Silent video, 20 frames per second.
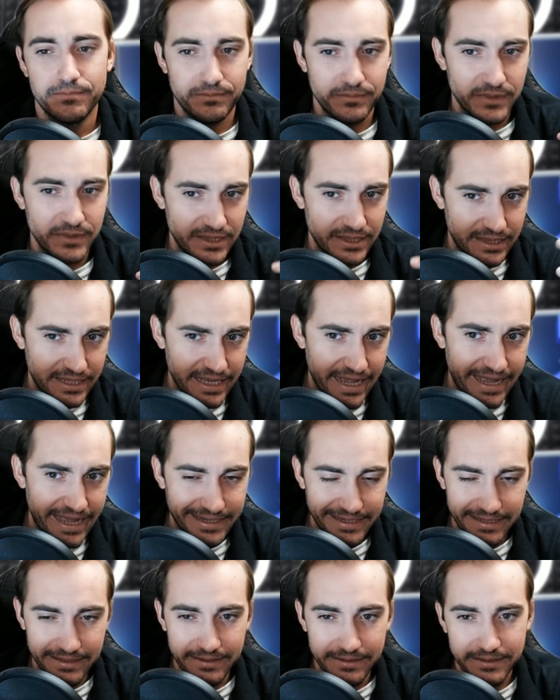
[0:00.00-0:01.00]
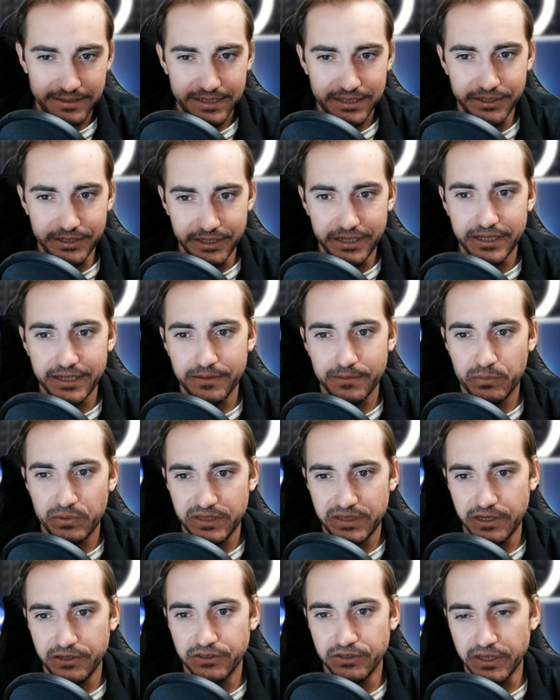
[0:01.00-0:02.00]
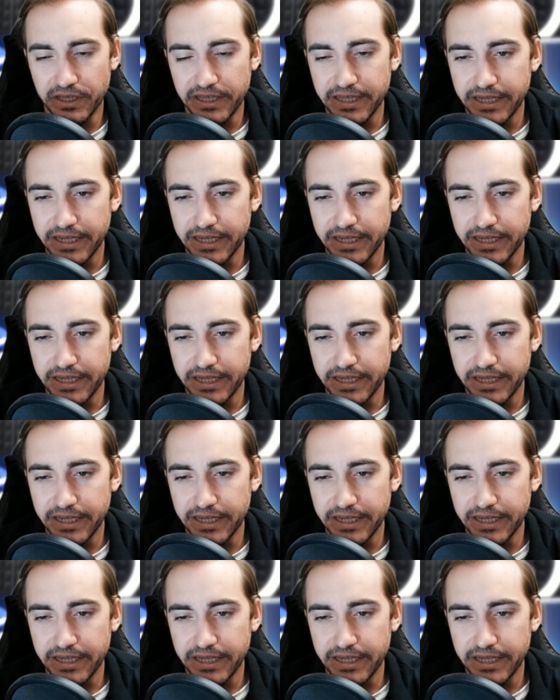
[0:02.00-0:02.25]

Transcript: that could potentially get